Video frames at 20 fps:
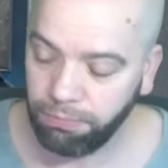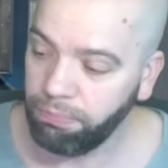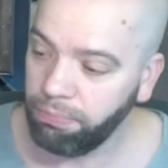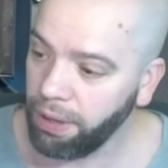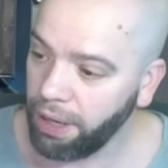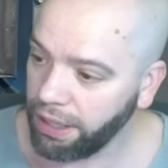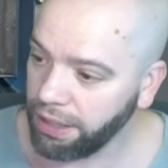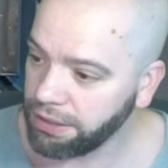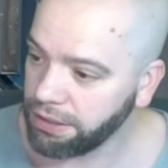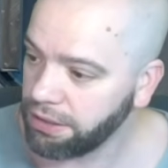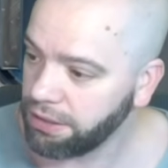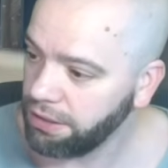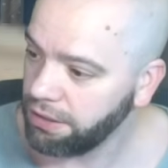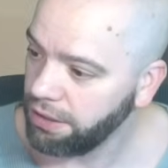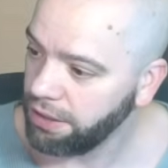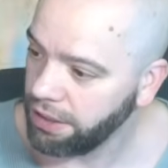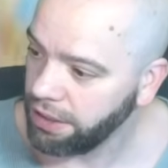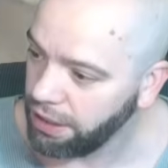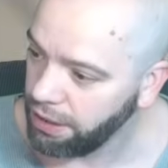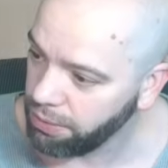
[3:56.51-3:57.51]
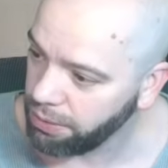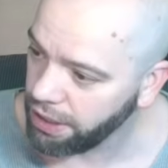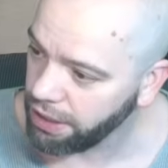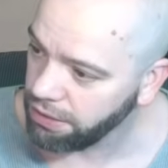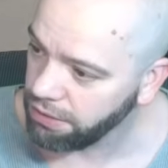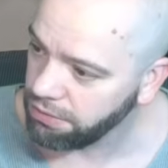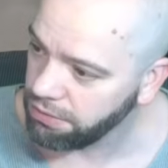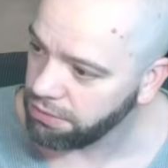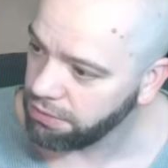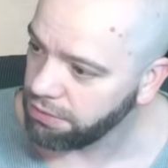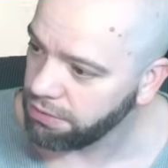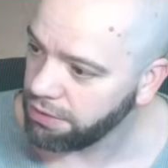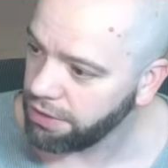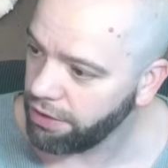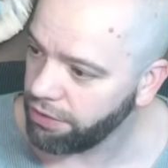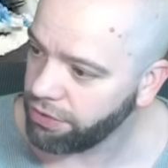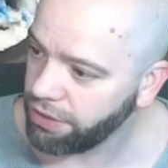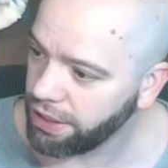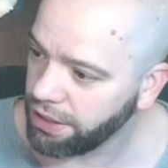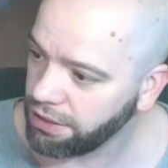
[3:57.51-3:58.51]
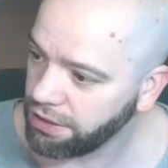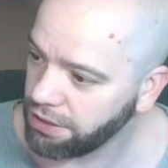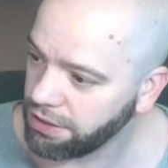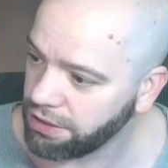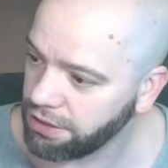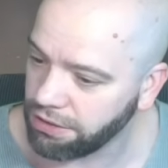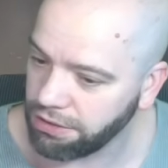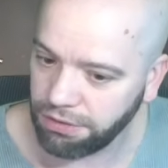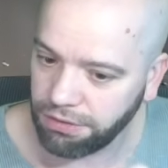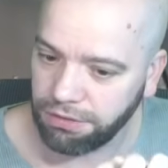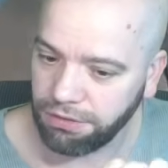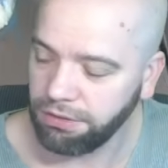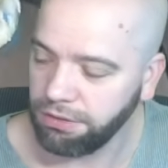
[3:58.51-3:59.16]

but here we go. Everything just...